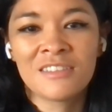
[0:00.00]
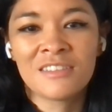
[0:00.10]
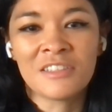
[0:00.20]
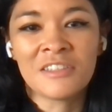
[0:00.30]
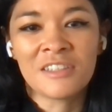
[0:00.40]

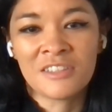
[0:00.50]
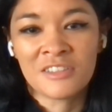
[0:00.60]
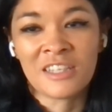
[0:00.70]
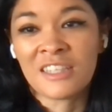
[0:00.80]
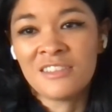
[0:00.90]
So, right.
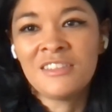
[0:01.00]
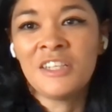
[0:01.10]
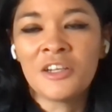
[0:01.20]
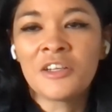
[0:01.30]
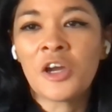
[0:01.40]
Because I
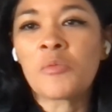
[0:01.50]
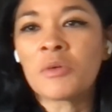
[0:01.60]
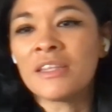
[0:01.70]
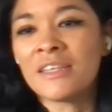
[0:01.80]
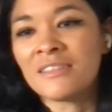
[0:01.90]
can
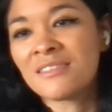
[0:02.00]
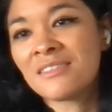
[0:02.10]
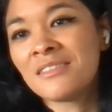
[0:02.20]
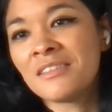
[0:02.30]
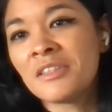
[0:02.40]
open
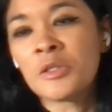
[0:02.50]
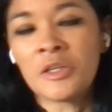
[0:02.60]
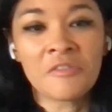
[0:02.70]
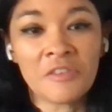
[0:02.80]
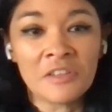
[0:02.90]
these
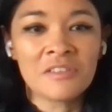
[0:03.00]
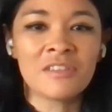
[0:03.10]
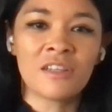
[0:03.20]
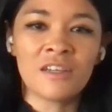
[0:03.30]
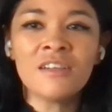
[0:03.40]
fonts
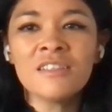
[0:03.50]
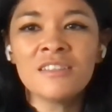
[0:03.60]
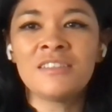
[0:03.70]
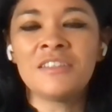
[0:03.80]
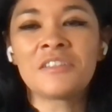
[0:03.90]
and go, oh,
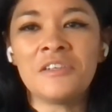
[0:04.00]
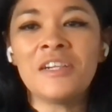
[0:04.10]
this is cool.